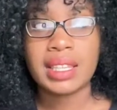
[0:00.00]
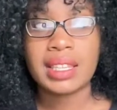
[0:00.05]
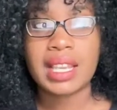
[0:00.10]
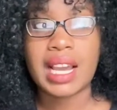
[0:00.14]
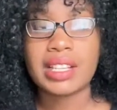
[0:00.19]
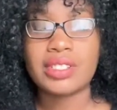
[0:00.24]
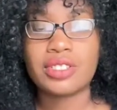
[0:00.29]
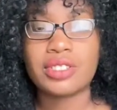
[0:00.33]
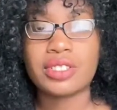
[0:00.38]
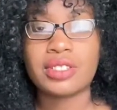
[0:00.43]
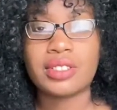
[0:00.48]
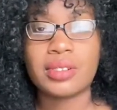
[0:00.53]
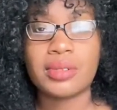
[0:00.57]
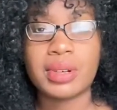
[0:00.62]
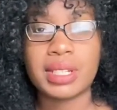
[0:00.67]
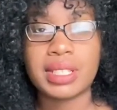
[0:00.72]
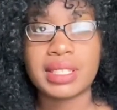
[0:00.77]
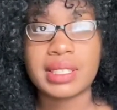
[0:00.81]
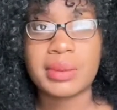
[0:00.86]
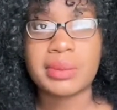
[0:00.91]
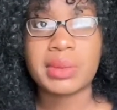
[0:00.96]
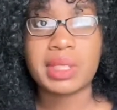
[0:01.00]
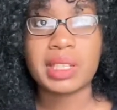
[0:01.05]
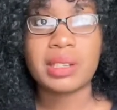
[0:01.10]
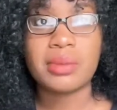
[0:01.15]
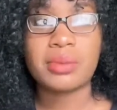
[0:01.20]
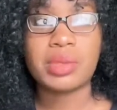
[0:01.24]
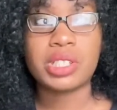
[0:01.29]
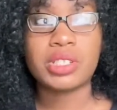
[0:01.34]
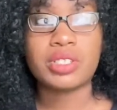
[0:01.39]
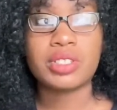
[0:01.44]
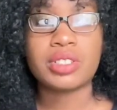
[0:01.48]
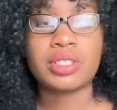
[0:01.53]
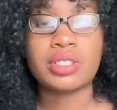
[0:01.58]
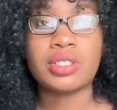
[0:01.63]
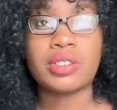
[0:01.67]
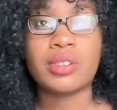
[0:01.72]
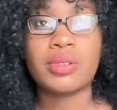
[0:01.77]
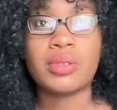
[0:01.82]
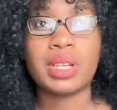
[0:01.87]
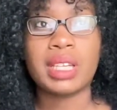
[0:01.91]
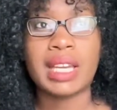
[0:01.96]
not just knowing something, but just
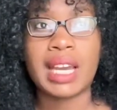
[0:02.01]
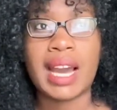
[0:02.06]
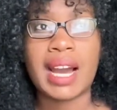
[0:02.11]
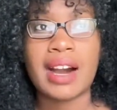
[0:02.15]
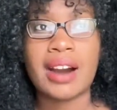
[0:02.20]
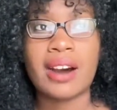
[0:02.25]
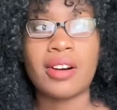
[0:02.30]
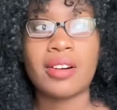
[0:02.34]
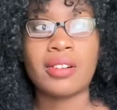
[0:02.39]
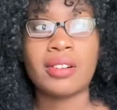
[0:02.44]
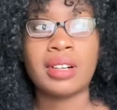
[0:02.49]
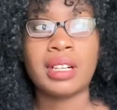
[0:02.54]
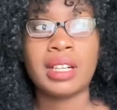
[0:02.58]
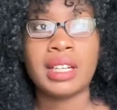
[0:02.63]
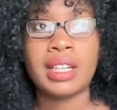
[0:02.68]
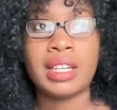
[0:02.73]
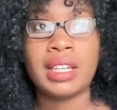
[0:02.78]
knowing how